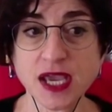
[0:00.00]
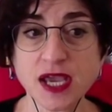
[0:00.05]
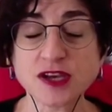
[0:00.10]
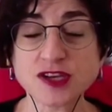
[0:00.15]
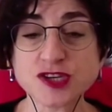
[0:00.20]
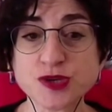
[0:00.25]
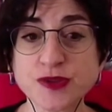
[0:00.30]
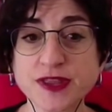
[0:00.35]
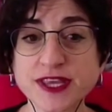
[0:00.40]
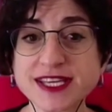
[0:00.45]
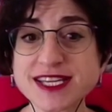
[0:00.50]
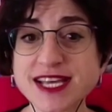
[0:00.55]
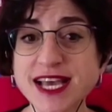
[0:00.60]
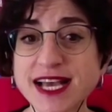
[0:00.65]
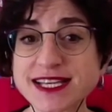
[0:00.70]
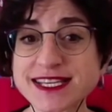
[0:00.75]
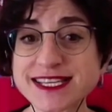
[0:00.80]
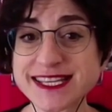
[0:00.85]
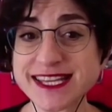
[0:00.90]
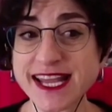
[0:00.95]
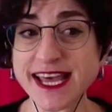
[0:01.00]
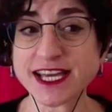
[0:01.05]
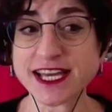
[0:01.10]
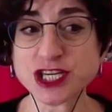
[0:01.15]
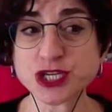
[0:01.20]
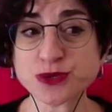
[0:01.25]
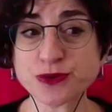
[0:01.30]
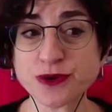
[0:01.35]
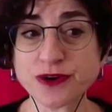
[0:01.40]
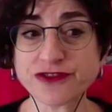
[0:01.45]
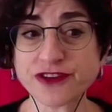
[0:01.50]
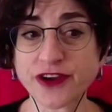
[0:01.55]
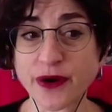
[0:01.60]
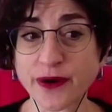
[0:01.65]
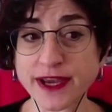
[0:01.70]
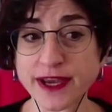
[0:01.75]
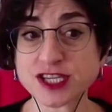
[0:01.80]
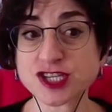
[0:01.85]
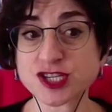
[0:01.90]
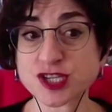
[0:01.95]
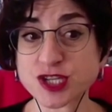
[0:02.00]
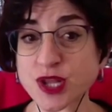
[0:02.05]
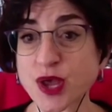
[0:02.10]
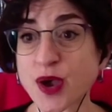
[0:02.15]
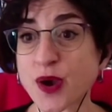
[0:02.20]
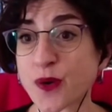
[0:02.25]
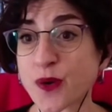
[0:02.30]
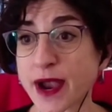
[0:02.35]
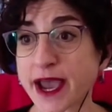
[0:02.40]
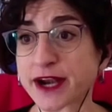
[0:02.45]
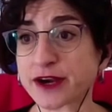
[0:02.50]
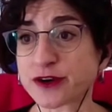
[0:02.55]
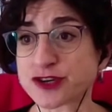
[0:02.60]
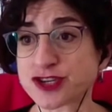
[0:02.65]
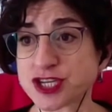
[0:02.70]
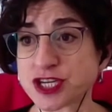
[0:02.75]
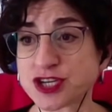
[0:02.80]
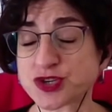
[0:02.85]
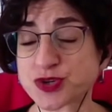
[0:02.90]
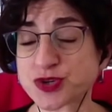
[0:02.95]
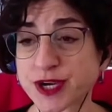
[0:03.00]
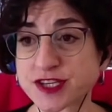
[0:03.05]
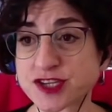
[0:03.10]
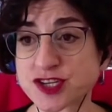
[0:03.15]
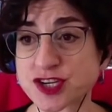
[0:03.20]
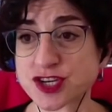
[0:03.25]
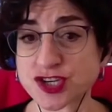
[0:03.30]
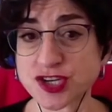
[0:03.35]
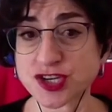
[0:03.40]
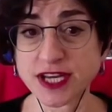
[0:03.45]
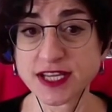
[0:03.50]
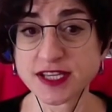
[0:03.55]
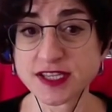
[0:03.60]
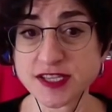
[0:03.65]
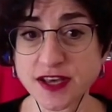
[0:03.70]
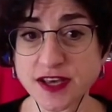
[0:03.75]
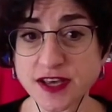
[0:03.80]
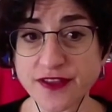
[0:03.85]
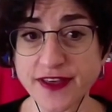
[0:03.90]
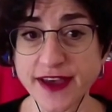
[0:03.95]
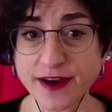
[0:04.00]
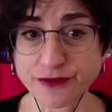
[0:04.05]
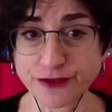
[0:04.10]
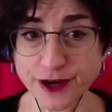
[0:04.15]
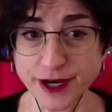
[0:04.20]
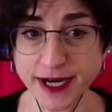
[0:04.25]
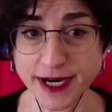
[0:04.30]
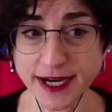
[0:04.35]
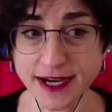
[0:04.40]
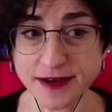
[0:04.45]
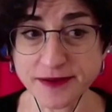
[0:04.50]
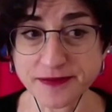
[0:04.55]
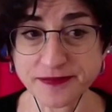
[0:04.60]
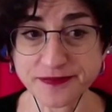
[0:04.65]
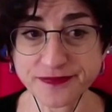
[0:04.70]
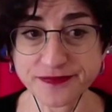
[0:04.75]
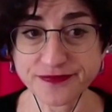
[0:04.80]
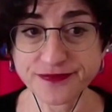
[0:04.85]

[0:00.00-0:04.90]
So this has led to a very slow energy transition in South Africa,